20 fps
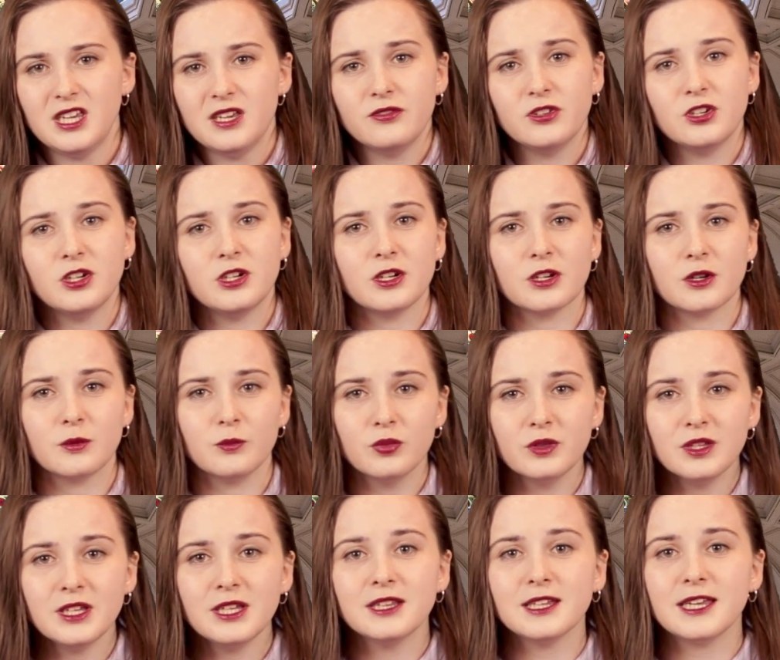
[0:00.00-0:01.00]
even in a
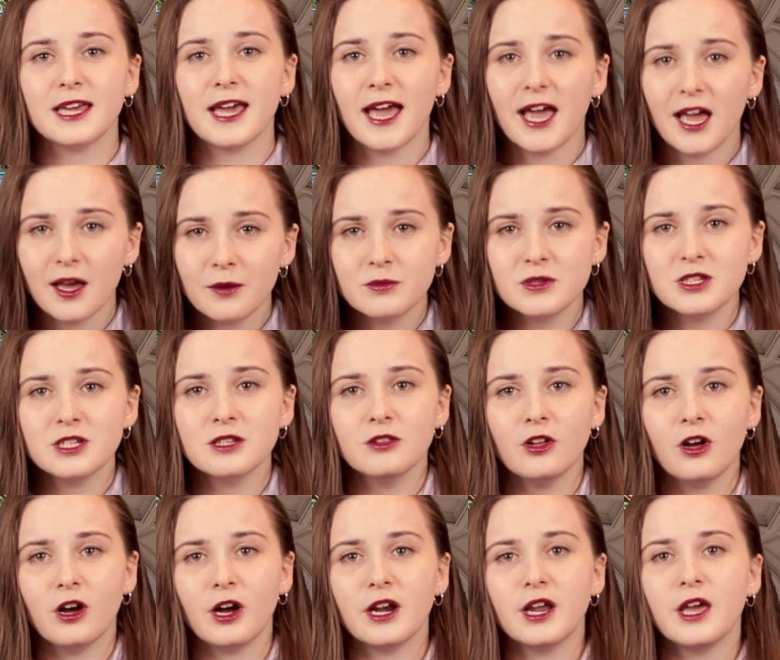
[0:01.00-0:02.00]
completely empty
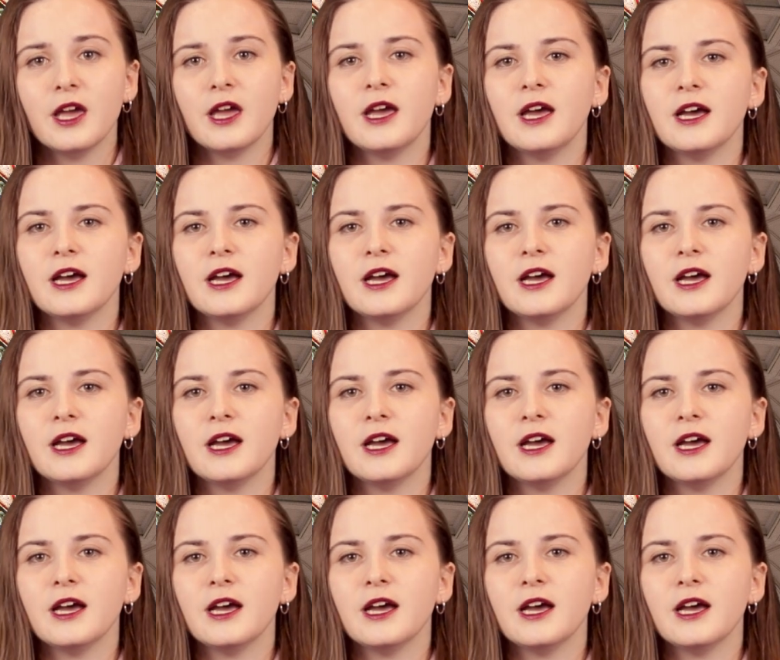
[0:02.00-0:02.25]
lot